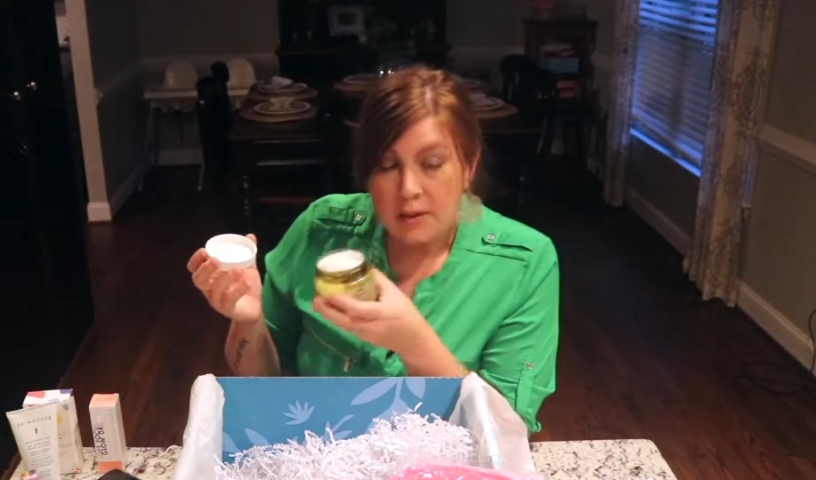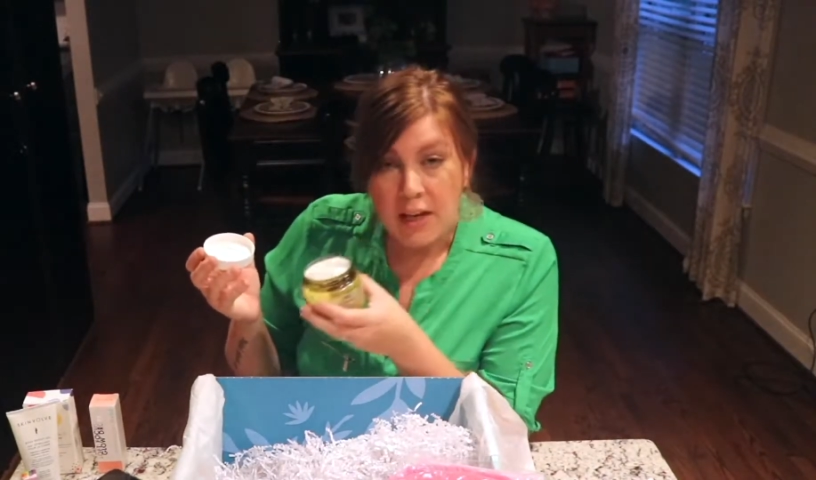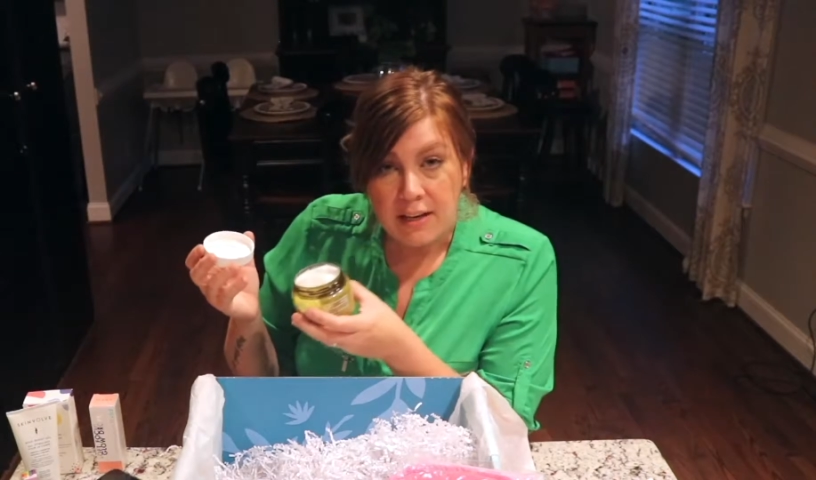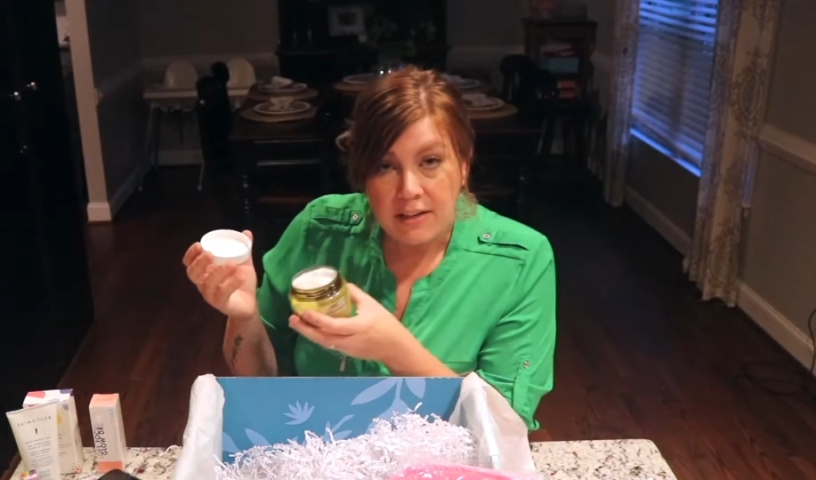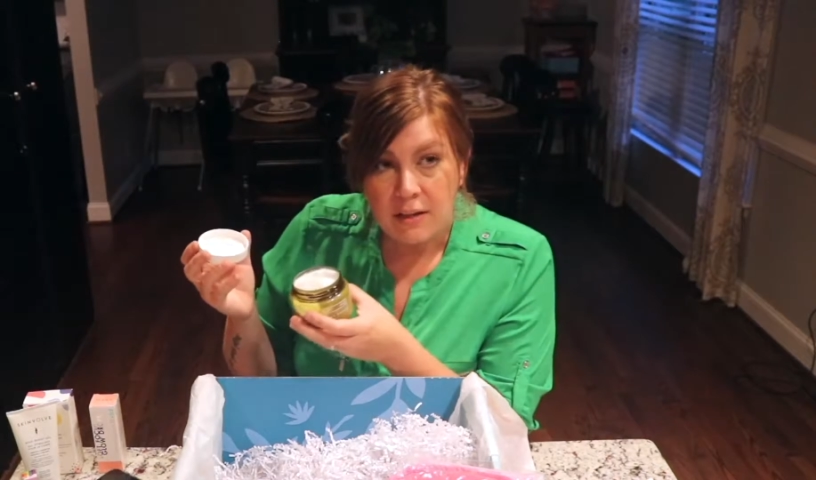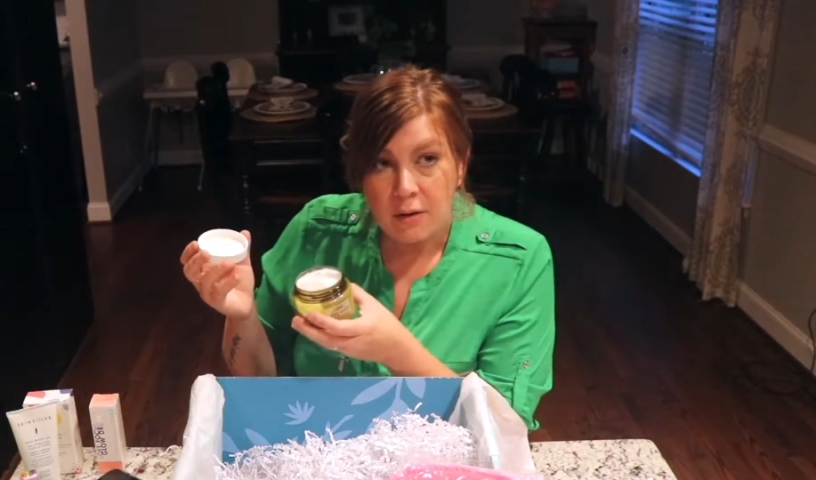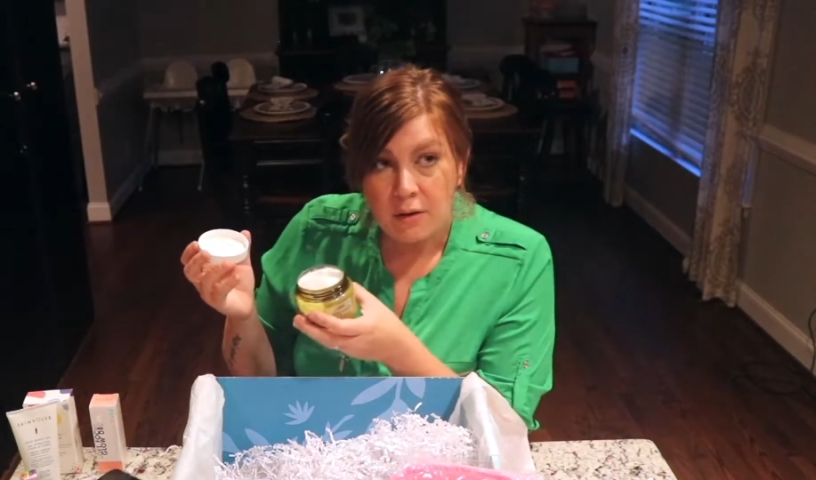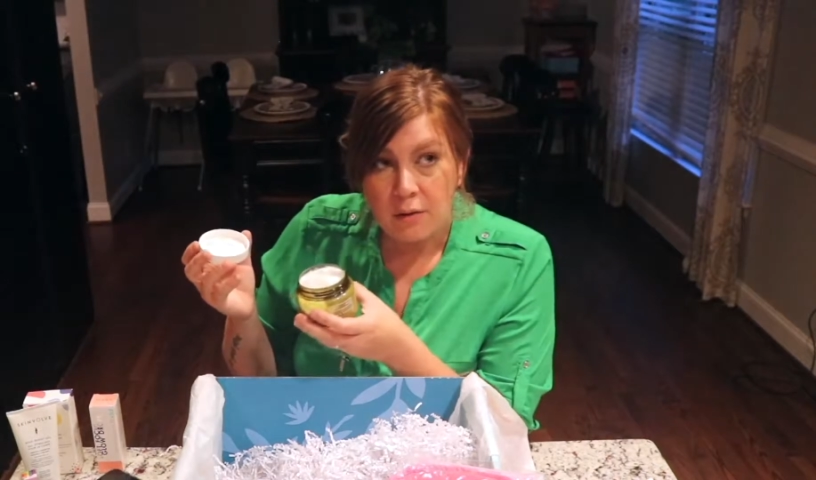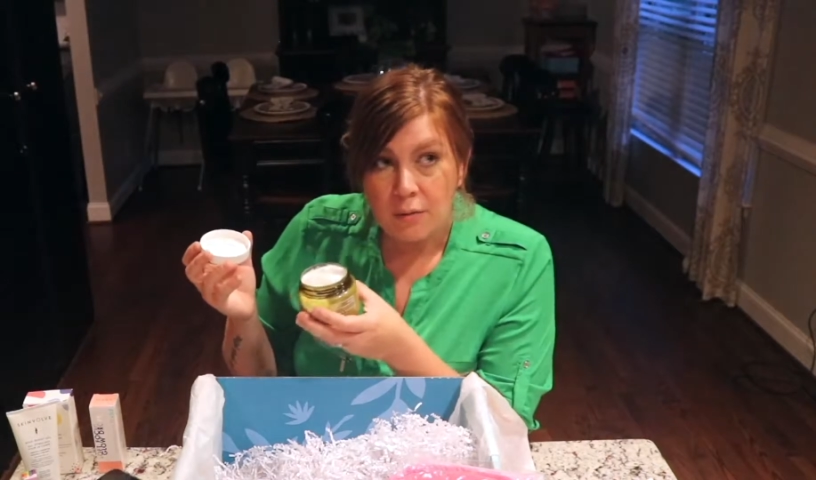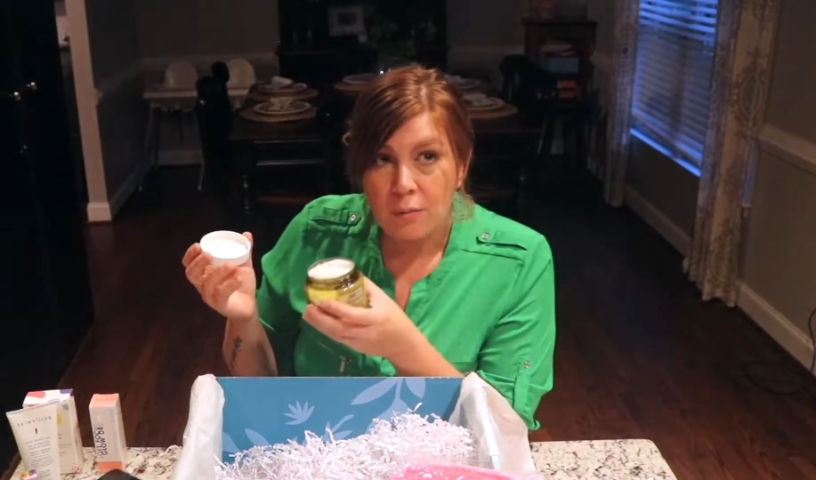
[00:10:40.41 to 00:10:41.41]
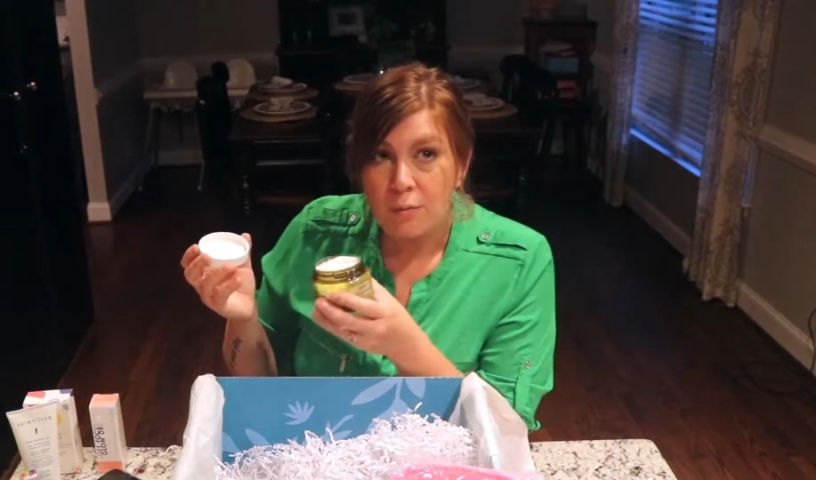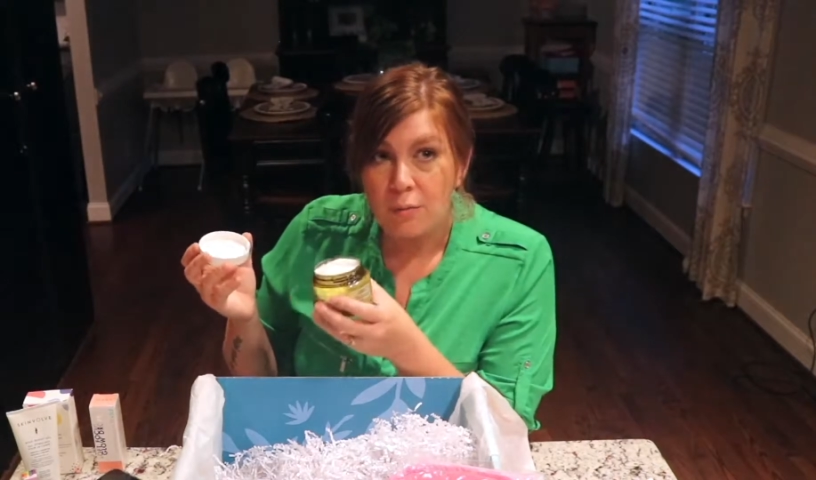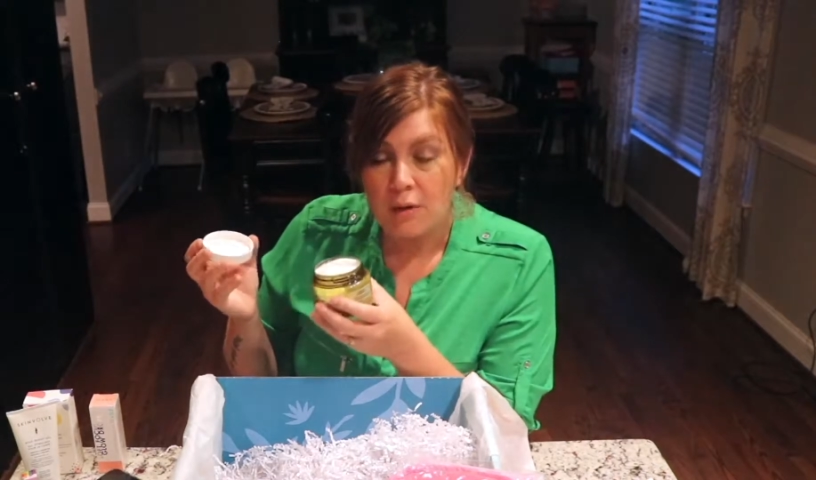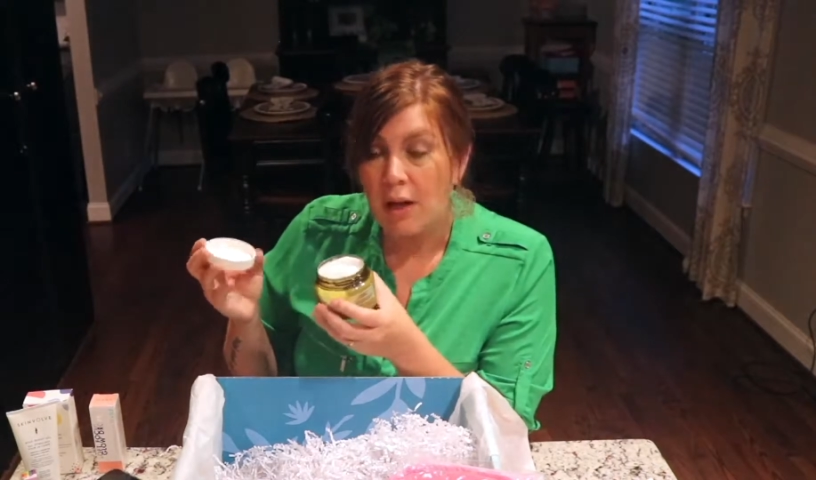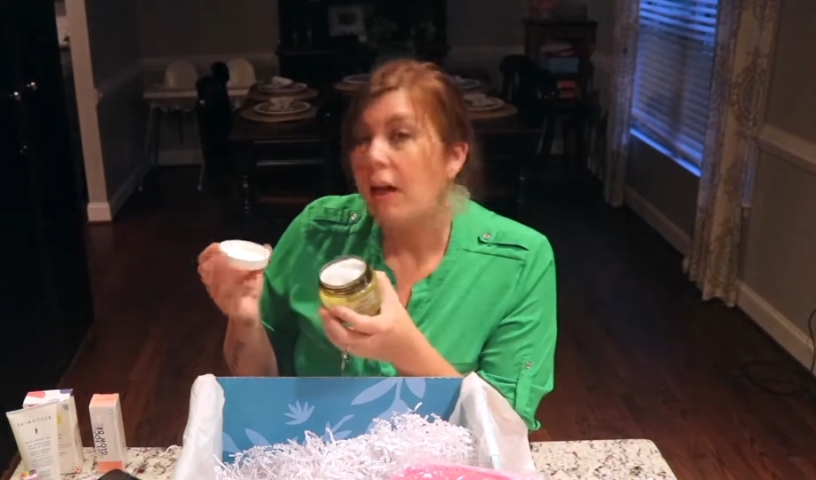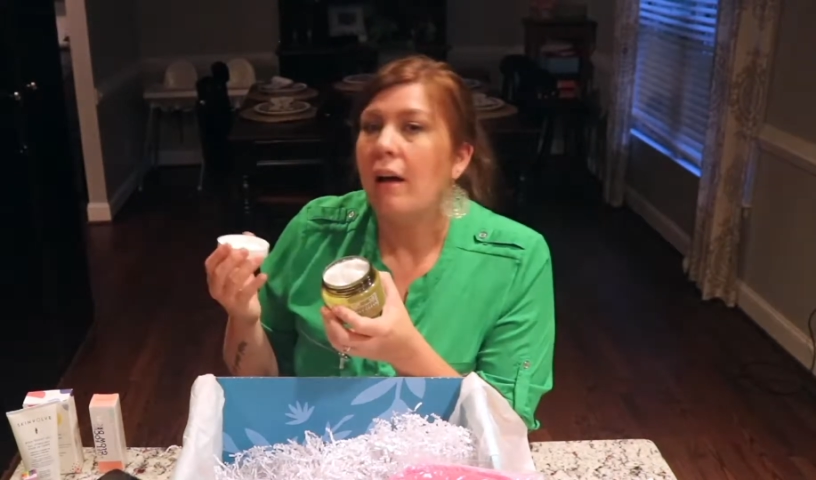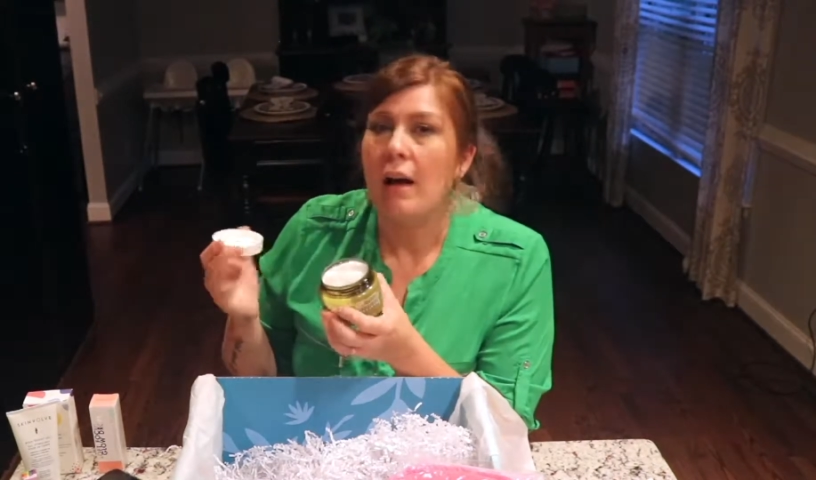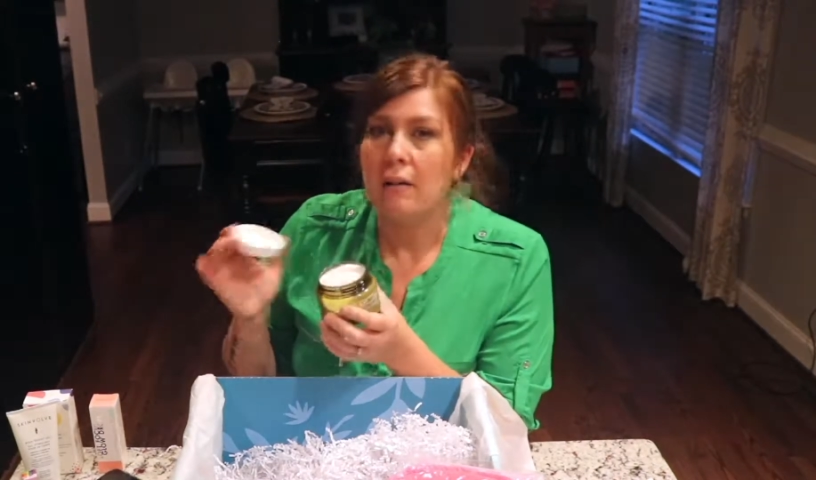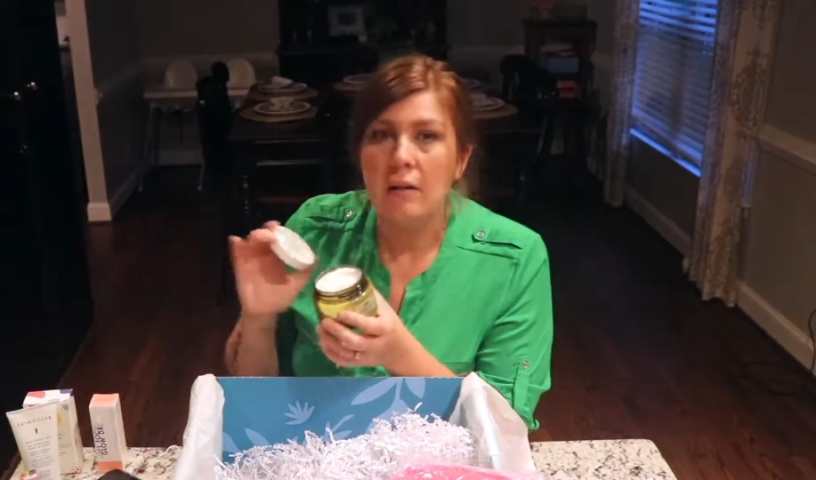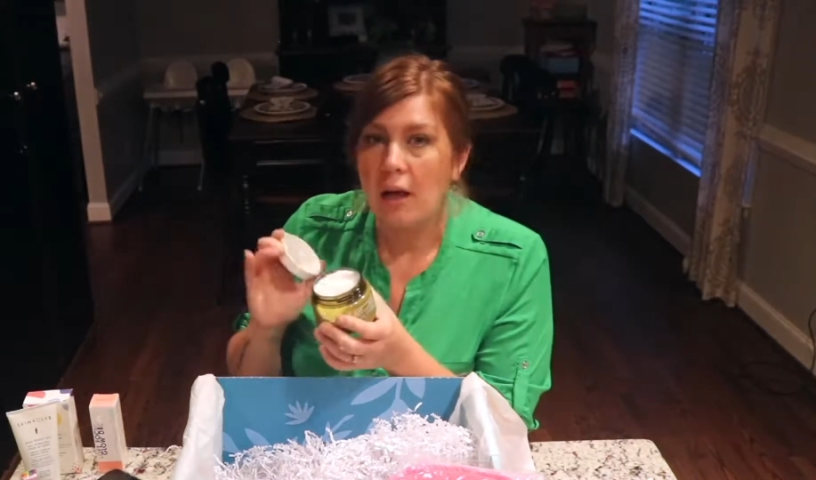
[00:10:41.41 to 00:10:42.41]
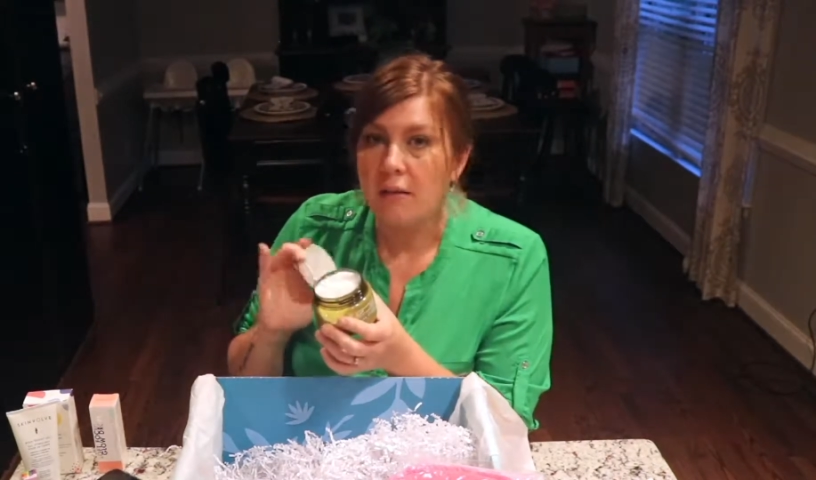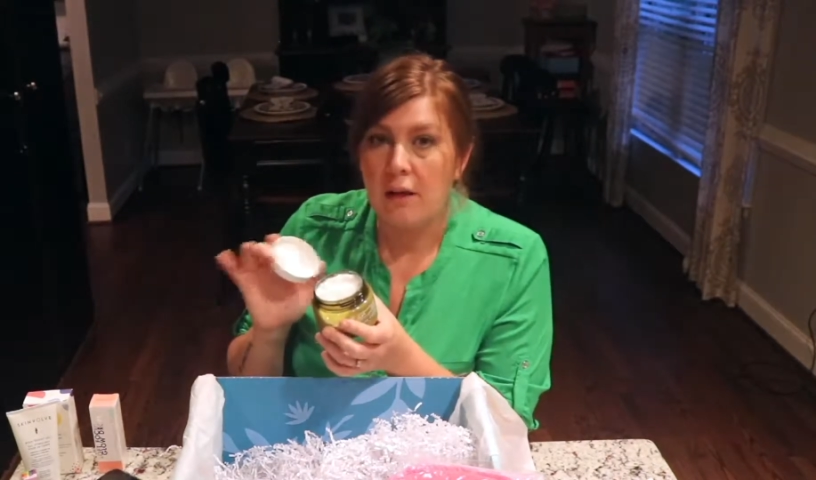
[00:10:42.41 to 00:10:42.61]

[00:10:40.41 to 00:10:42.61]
That is, I